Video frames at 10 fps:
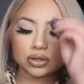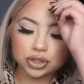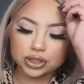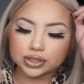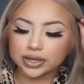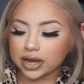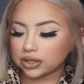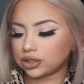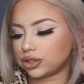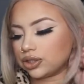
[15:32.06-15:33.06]
she
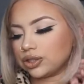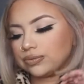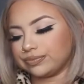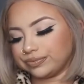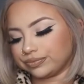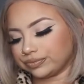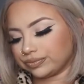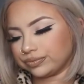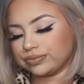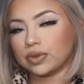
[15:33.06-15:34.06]
snatched.
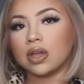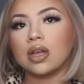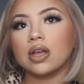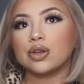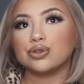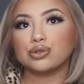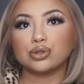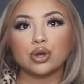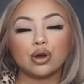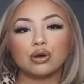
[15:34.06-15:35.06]

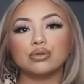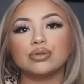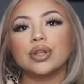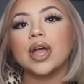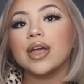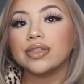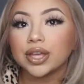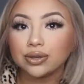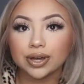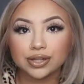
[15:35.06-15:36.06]
So
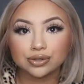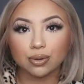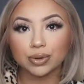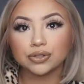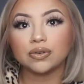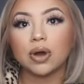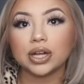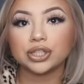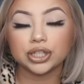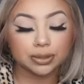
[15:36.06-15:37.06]
thank you guys so much for
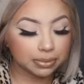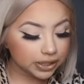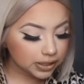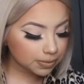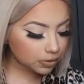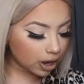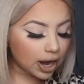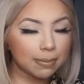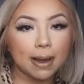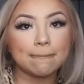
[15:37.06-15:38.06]
watching. Please
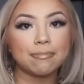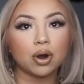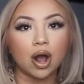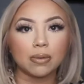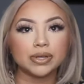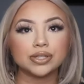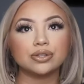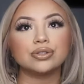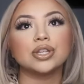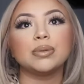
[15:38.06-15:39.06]
subscribe. I promise
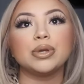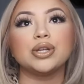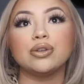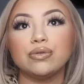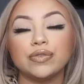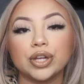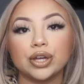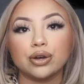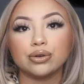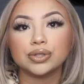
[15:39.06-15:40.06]
there's gonna be new
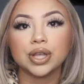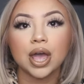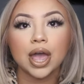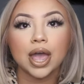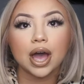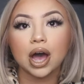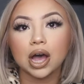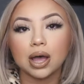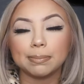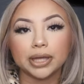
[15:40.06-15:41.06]
videos
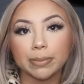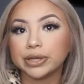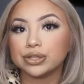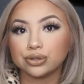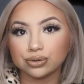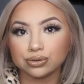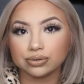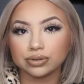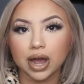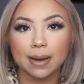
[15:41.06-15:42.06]
coming
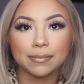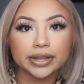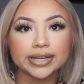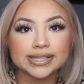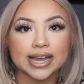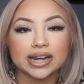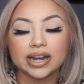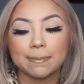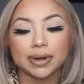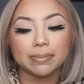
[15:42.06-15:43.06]
soon. I'm really excited.
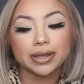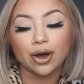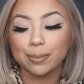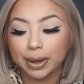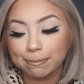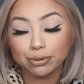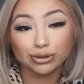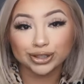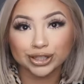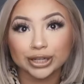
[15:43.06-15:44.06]
I'm gonna be on my
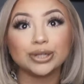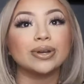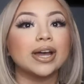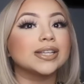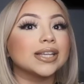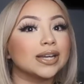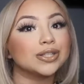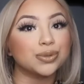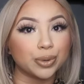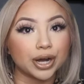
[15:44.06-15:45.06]
bullshit, you guys, like I
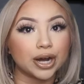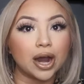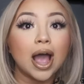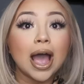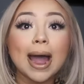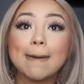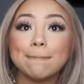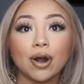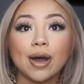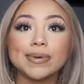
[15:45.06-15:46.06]
swear. I
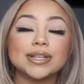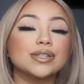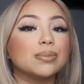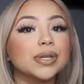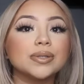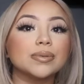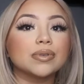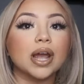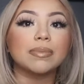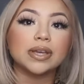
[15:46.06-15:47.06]
promise. So please
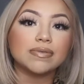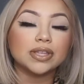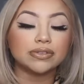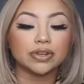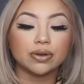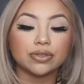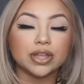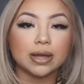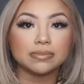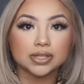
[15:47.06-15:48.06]
subscribe, give this video a
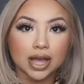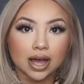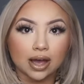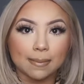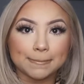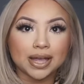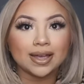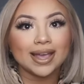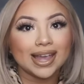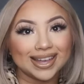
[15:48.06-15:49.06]
thumbs up,
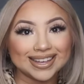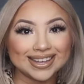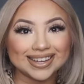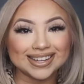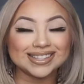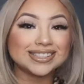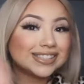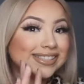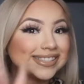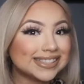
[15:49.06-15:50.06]

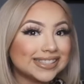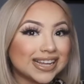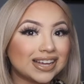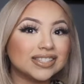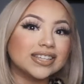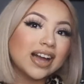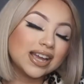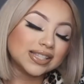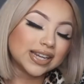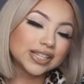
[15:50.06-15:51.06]
and I'll see you
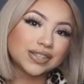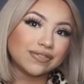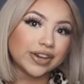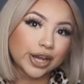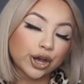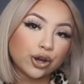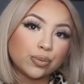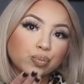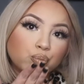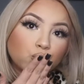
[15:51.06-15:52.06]
guys next
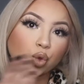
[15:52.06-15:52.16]
video.